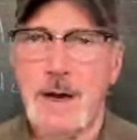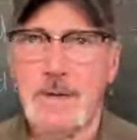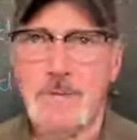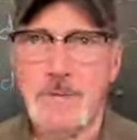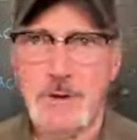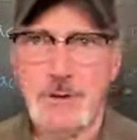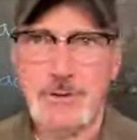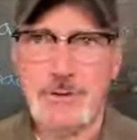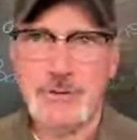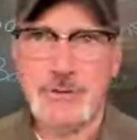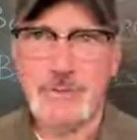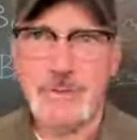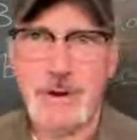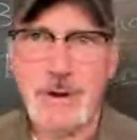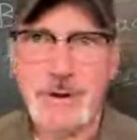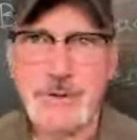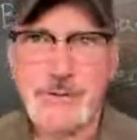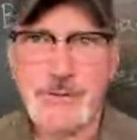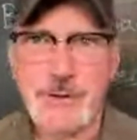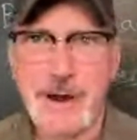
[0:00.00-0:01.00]
Those of you who
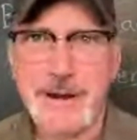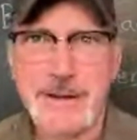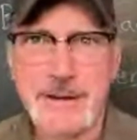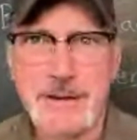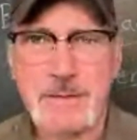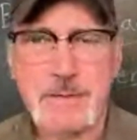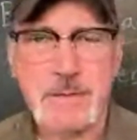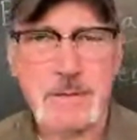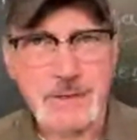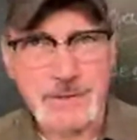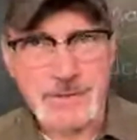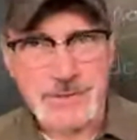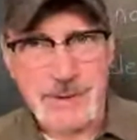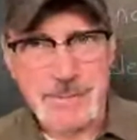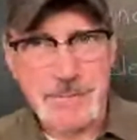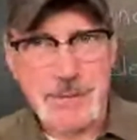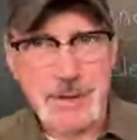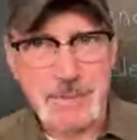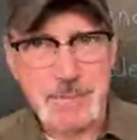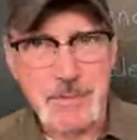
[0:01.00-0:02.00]
aren't tracking, it's
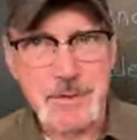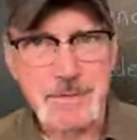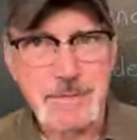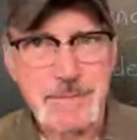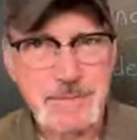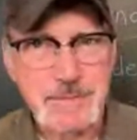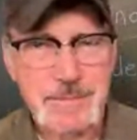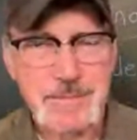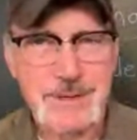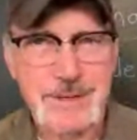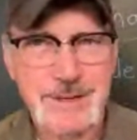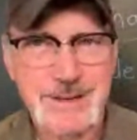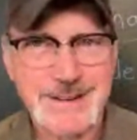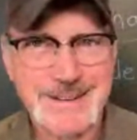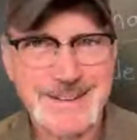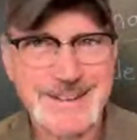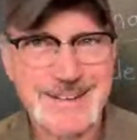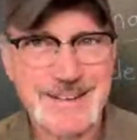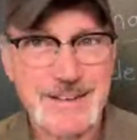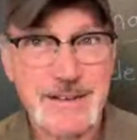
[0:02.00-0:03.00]
September
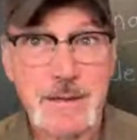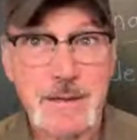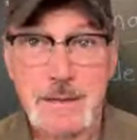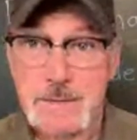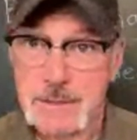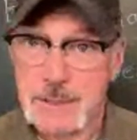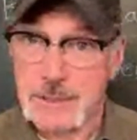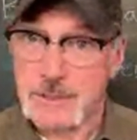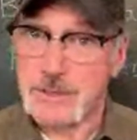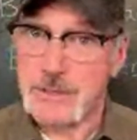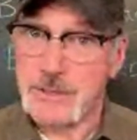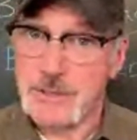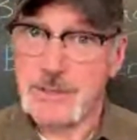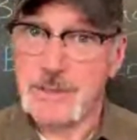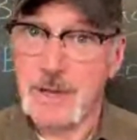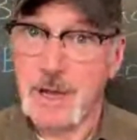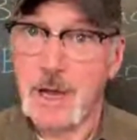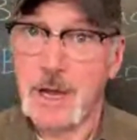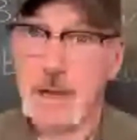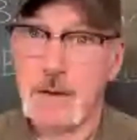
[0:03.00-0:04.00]
because this
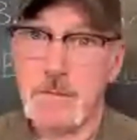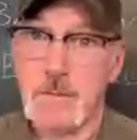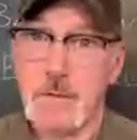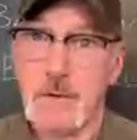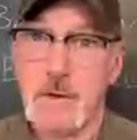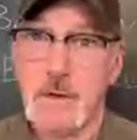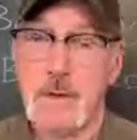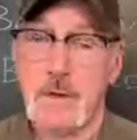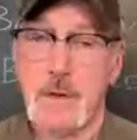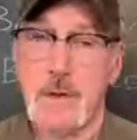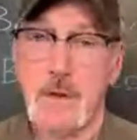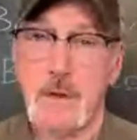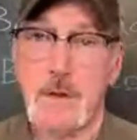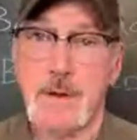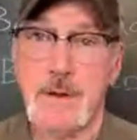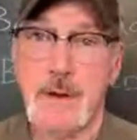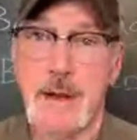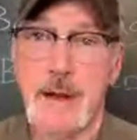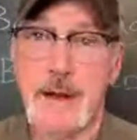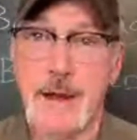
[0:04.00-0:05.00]
is live.
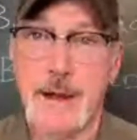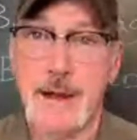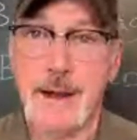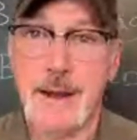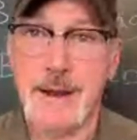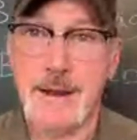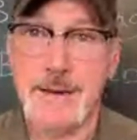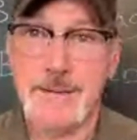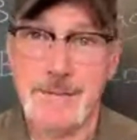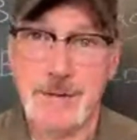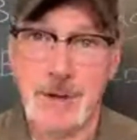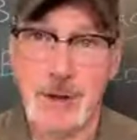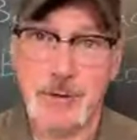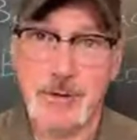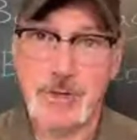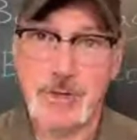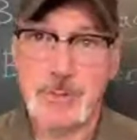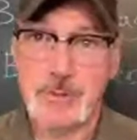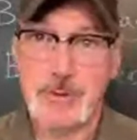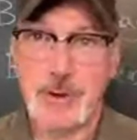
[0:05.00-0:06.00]
And
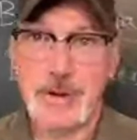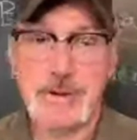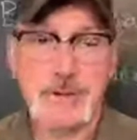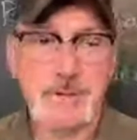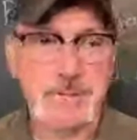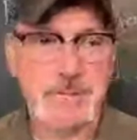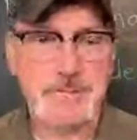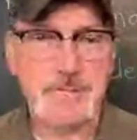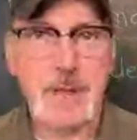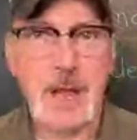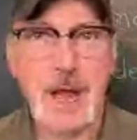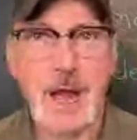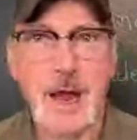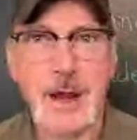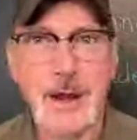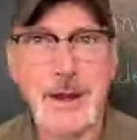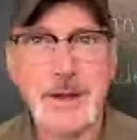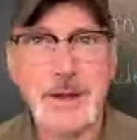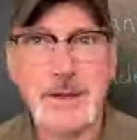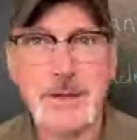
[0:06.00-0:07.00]
Otis McGregor,
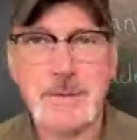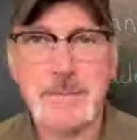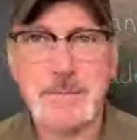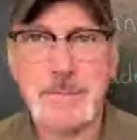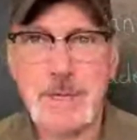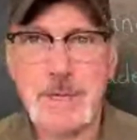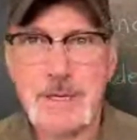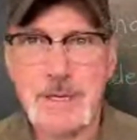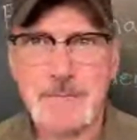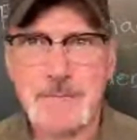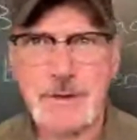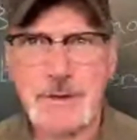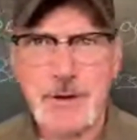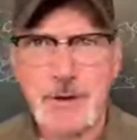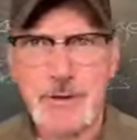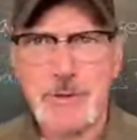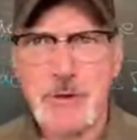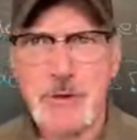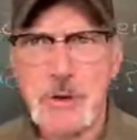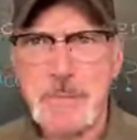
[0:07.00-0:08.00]
I am, if you
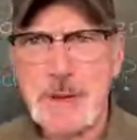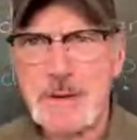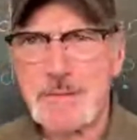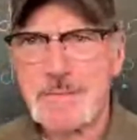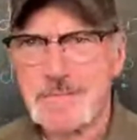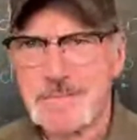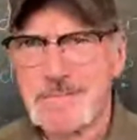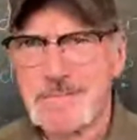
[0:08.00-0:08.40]
don't know me,